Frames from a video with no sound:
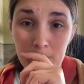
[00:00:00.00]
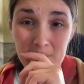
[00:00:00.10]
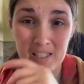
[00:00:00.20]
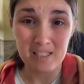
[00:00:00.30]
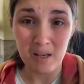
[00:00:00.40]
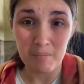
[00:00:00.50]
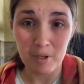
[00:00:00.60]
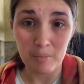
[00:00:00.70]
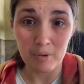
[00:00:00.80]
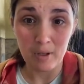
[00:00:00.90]
some
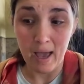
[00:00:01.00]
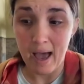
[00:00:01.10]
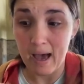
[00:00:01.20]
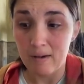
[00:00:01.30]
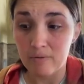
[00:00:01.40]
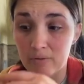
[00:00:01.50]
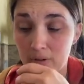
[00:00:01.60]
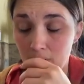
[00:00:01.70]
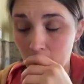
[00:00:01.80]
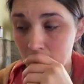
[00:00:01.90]
people have
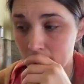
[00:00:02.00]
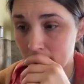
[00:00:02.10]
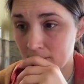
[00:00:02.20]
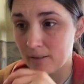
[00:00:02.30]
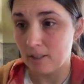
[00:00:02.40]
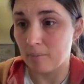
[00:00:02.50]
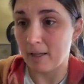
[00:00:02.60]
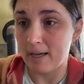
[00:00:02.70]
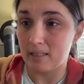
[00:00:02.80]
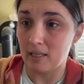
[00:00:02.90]

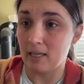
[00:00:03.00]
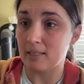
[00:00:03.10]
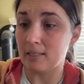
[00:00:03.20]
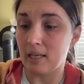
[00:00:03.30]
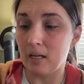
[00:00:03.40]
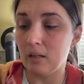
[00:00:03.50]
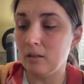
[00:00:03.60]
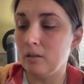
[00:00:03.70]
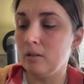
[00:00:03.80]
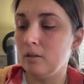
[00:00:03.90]
supplies that they
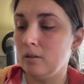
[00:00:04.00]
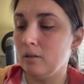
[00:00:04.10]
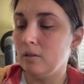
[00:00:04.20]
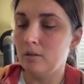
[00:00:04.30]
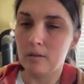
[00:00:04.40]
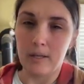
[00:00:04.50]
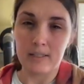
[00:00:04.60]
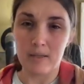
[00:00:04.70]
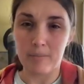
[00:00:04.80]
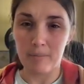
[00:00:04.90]
sell. Like
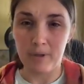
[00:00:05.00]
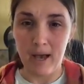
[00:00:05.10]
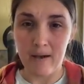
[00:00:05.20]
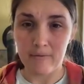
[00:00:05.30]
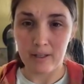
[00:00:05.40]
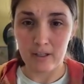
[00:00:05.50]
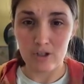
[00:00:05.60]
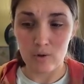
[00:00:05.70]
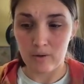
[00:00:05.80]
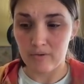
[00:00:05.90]
some people have like a
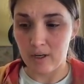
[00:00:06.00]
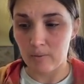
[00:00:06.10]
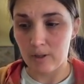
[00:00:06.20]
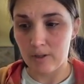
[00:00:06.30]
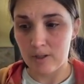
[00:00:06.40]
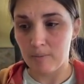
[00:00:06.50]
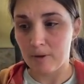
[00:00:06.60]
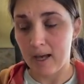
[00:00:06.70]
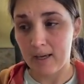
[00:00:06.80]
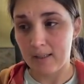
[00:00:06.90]
storefront with
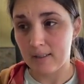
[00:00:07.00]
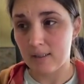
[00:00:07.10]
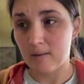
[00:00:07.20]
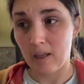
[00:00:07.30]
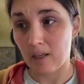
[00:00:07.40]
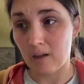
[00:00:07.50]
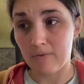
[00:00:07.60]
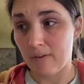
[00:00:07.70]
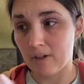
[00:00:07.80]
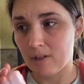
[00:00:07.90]
supplies, like their
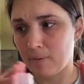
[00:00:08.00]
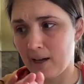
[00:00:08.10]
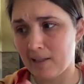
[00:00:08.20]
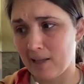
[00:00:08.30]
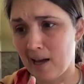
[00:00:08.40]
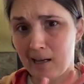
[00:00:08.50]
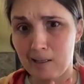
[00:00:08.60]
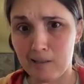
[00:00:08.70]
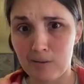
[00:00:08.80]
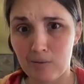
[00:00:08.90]
favorite supplies.
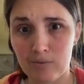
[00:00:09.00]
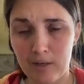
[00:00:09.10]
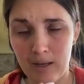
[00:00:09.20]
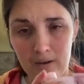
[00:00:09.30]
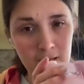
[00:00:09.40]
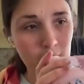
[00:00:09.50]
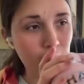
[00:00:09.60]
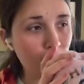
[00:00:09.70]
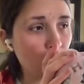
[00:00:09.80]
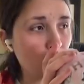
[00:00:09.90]
I don't have that.